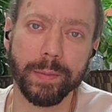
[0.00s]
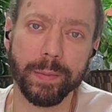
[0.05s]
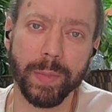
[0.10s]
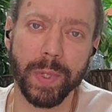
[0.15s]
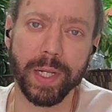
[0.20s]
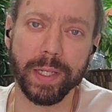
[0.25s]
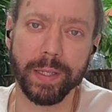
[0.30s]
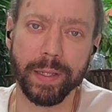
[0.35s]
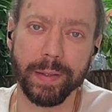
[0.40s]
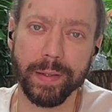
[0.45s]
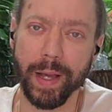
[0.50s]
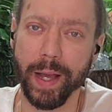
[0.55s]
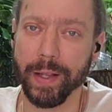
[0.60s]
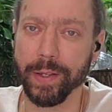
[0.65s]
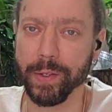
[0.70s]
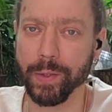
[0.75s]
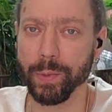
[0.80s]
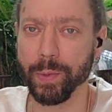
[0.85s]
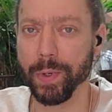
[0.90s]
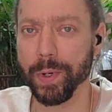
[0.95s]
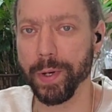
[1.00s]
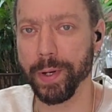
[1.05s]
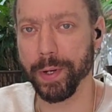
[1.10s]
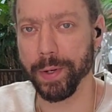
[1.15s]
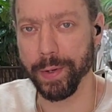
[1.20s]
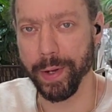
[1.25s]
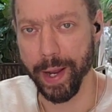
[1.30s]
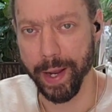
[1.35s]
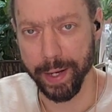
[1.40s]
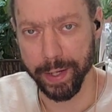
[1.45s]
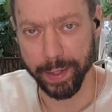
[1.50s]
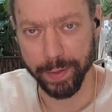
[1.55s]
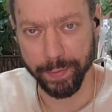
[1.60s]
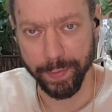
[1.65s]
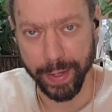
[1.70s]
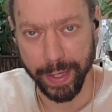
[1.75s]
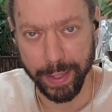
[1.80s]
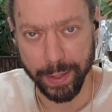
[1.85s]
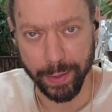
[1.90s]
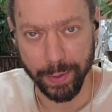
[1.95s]
but that's where your negative
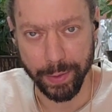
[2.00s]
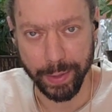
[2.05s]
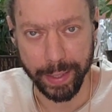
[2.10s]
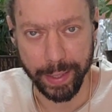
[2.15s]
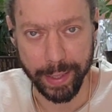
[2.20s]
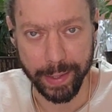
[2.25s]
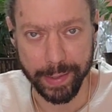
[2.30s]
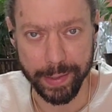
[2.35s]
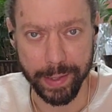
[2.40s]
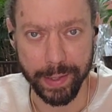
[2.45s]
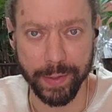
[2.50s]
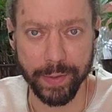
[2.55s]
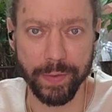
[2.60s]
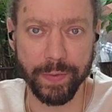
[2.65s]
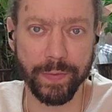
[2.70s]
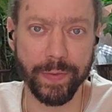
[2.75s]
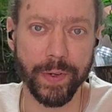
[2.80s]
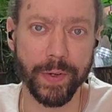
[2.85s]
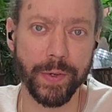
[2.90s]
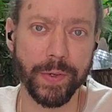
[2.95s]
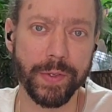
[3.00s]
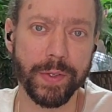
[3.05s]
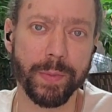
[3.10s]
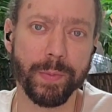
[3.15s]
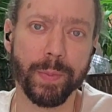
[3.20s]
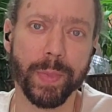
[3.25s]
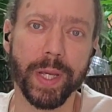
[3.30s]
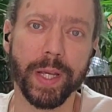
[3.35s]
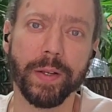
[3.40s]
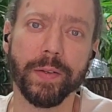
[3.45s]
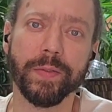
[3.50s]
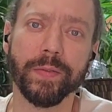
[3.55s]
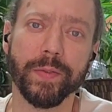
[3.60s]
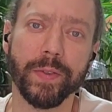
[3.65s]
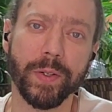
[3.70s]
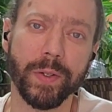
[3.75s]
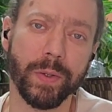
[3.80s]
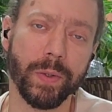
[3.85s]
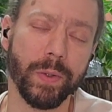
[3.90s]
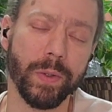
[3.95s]
ego gets its first big
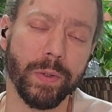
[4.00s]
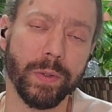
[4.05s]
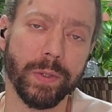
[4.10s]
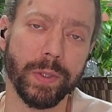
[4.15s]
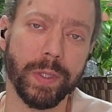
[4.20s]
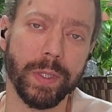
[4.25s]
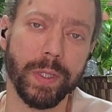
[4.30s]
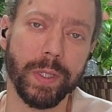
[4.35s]
foothold